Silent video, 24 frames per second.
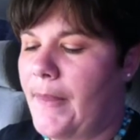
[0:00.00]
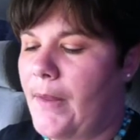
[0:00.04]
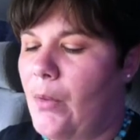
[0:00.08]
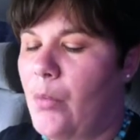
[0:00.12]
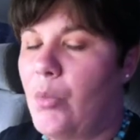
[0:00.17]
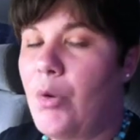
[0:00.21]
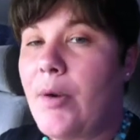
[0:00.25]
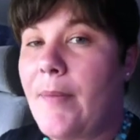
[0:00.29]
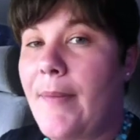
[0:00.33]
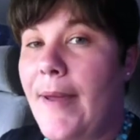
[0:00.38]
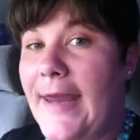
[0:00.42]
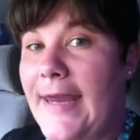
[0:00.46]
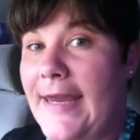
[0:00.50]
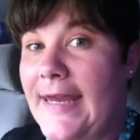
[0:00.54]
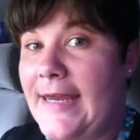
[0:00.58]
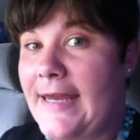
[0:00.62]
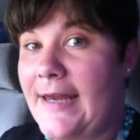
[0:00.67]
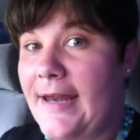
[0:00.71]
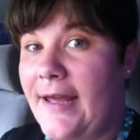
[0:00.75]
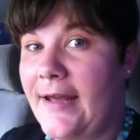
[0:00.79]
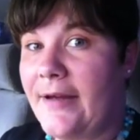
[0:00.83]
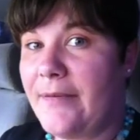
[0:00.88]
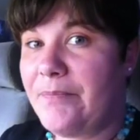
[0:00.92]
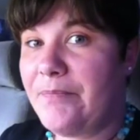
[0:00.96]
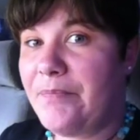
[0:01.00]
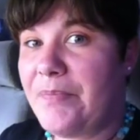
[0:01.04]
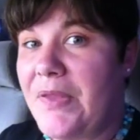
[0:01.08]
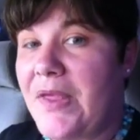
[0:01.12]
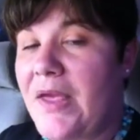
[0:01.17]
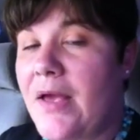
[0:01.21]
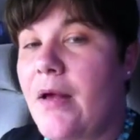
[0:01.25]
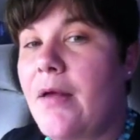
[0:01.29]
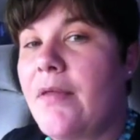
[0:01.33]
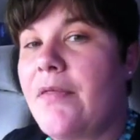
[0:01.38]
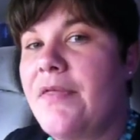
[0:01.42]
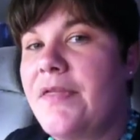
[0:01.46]
What am I eating?
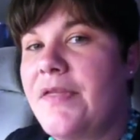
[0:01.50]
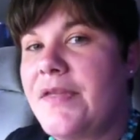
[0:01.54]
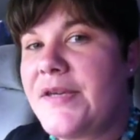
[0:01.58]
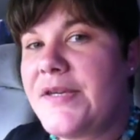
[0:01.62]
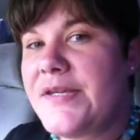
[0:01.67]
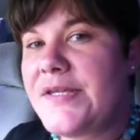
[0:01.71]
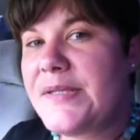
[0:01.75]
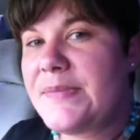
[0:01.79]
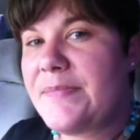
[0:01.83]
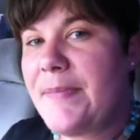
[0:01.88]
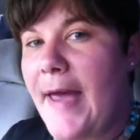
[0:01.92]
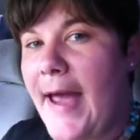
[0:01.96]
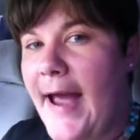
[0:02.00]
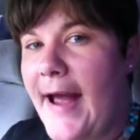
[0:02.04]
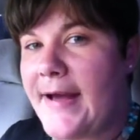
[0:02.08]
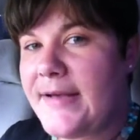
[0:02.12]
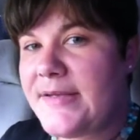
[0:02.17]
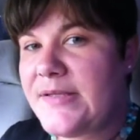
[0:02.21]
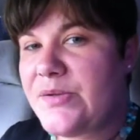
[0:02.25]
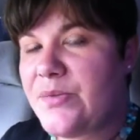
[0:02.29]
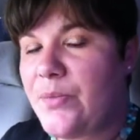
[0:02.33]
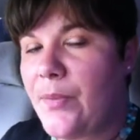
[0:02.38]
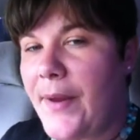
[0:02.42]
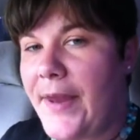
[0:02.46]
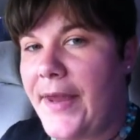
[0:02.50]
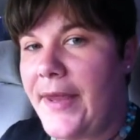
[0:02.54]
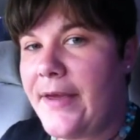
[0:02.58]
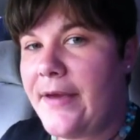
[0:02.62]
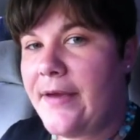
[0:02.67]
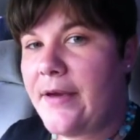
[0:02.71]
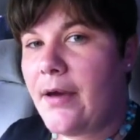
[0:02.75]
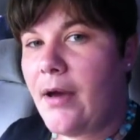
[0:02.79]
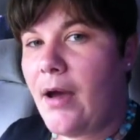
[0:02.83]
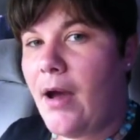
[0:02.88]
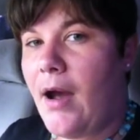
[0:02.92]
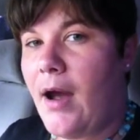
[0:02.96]
This past
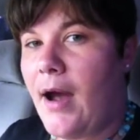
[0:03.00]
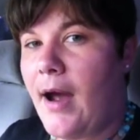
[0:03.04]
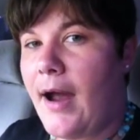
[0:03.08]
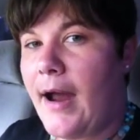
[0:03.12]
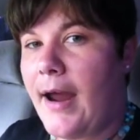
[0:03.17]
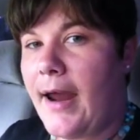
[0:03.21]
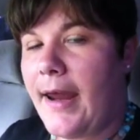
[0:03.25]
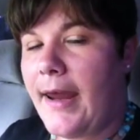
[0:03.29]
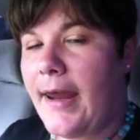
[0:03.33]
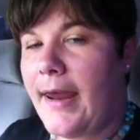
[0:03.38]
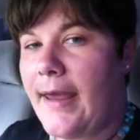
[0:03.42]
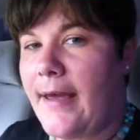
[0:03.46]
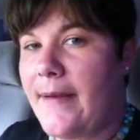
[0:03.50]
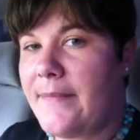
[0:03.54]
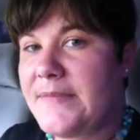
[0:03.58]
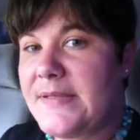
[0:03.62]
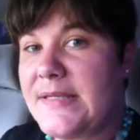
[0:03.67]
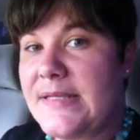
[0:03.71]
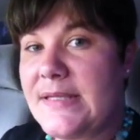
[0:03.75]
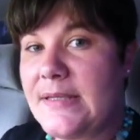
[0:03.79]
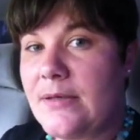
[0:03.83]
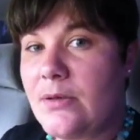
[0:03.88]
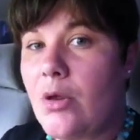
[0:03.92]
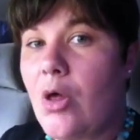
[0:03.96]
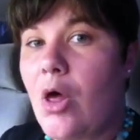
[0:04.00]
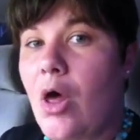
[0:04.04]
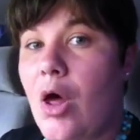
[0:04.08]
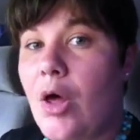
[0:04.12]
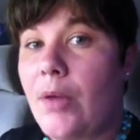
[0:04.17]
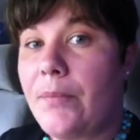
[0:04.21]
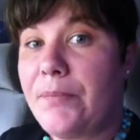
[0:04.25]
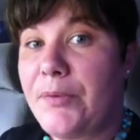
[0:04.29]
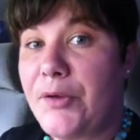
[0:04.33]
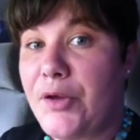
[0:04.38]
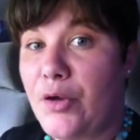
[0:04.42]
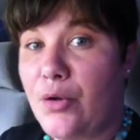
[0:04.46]
week, I am still
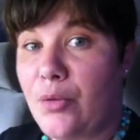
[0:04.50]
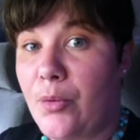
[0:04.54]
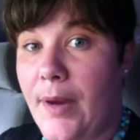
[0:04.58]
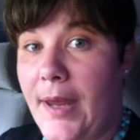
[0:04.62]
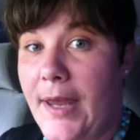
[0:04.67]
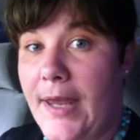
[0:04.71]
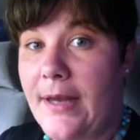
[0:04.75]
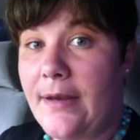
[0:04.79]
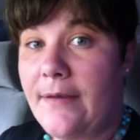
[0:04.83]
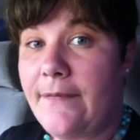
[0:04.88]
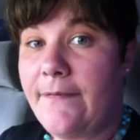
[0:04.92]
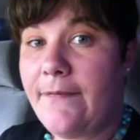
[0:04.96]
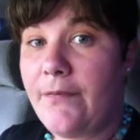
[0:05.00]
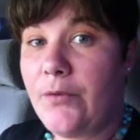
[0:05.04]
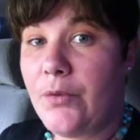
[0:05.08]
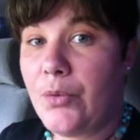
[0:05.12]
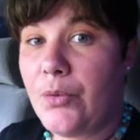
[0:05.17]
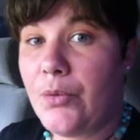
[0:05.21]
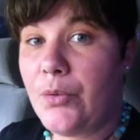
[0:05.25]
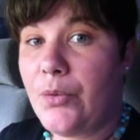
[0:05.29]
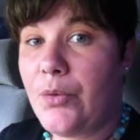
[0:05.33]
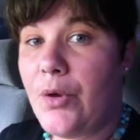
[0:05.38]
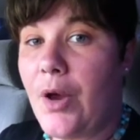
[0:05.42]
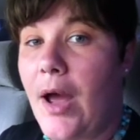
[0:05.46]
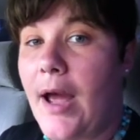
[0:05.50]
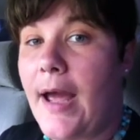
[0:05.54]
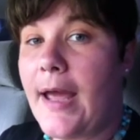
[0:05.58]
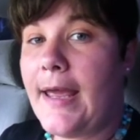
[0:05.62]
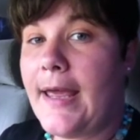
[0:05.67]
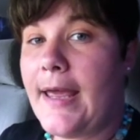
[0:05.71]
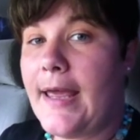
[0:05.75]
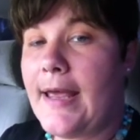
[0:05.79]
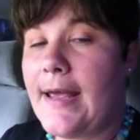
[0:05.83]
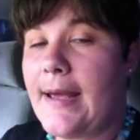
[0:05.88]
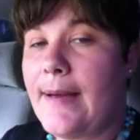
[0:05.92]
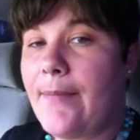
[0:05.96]
on pureed food. I
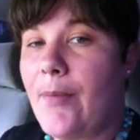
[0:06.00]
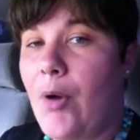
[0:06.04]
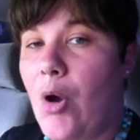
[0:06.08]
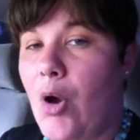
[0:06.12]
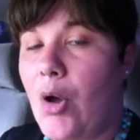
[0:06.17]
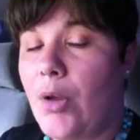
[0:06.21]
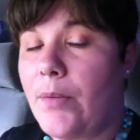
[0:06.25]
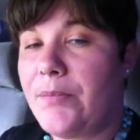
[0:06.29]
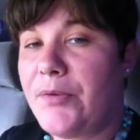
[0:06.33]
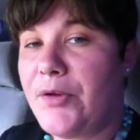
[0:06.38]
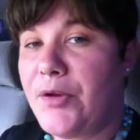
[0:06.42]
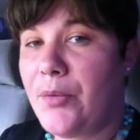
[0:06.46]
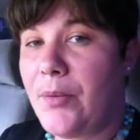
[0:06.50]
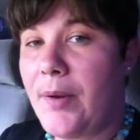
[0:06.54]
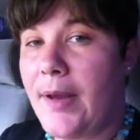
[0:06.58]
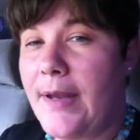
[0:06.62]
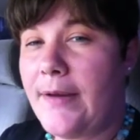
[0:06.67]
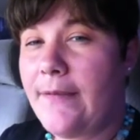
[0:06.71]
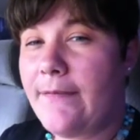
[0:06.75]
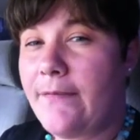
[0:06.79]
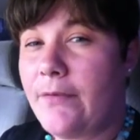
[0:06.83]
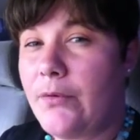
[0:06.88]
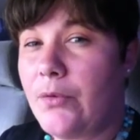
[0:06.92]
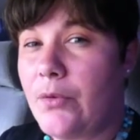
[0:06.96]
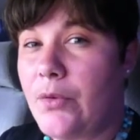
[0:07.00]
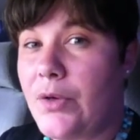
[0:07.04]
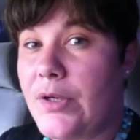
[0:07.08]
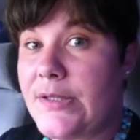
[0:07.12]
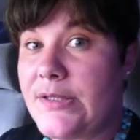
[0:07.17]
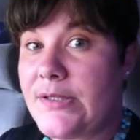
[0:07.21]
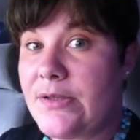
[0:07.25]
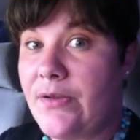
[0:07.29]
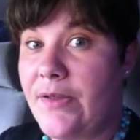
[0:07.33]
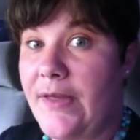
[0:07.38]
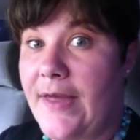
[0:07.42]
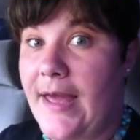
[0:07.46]
am on pureed food
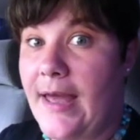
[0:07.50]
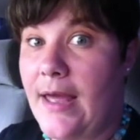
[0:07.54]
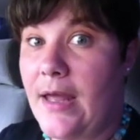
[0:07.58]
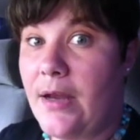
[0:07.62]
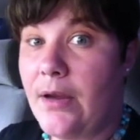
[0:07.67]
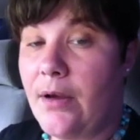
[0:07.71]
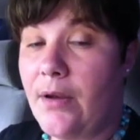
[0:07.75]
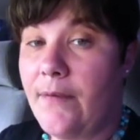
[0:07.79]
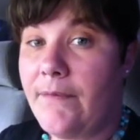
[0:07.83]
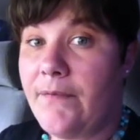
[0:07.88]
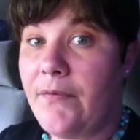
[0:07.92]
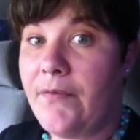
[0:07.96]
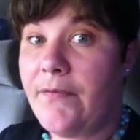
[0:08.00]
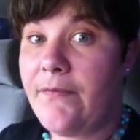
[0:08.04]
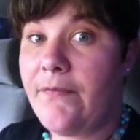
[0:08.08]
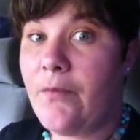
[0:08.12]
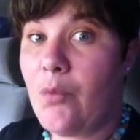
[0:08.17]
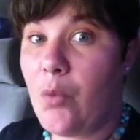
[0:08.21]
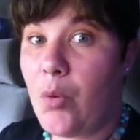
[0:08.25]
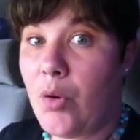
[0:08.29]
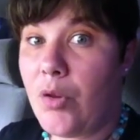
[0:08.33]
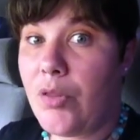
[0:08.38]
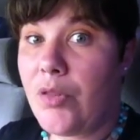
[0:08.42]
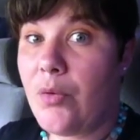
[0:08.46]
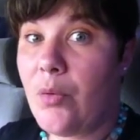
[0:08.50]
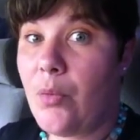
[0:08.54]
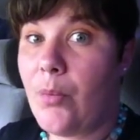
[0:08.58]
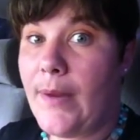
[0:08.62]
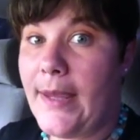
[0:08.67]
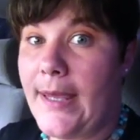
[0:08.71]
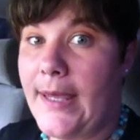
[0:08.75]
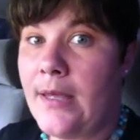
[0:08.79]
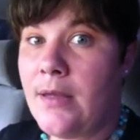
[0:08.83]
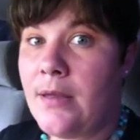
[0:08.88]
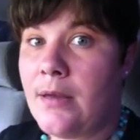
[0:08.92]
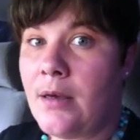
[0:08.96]
until the end of the 4th
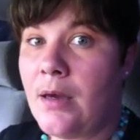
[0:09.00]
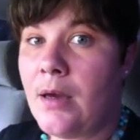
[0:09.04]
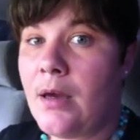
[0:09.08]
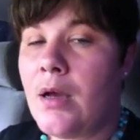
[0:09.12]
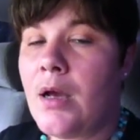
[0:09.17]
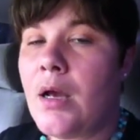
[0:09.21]
week.